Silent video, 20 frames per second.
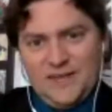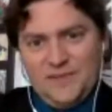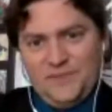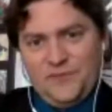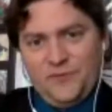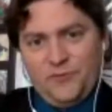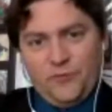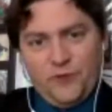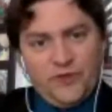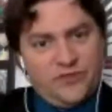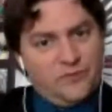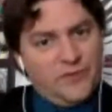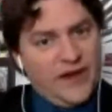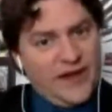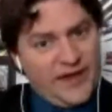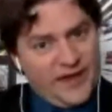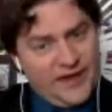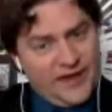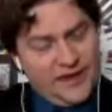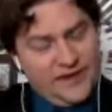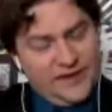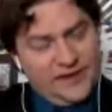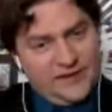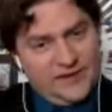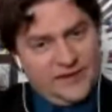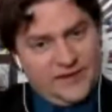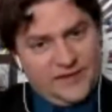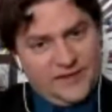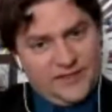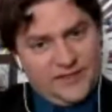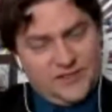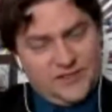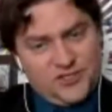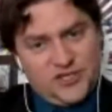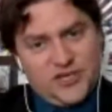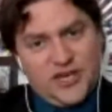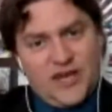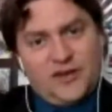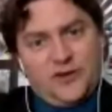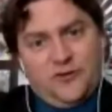with my
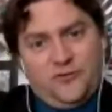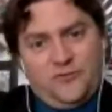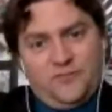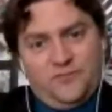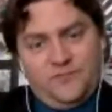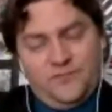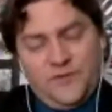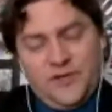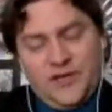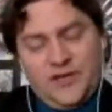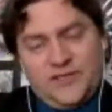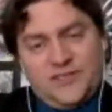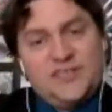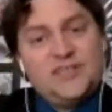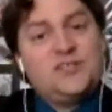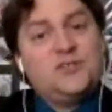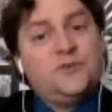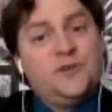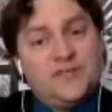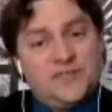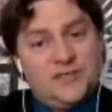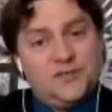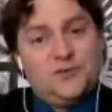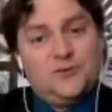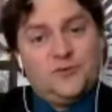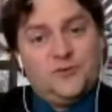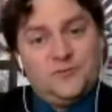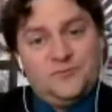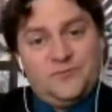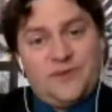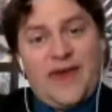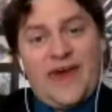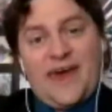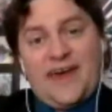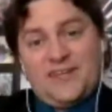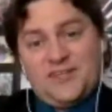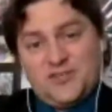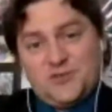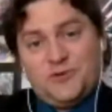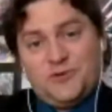Chicago C2E2
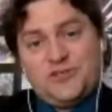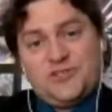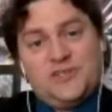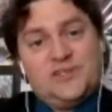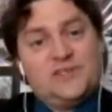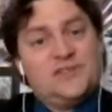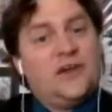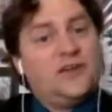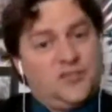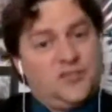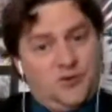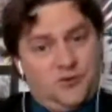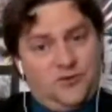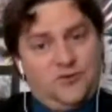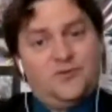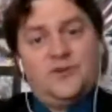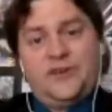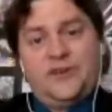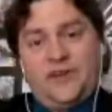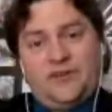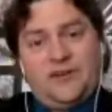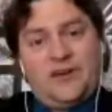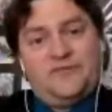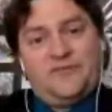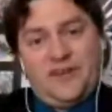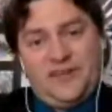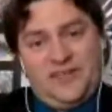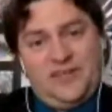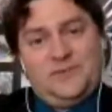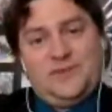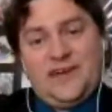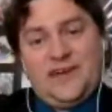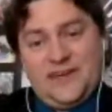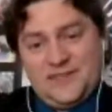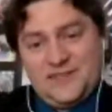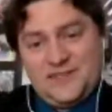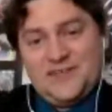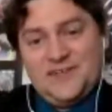badge, which is also an RFID badge.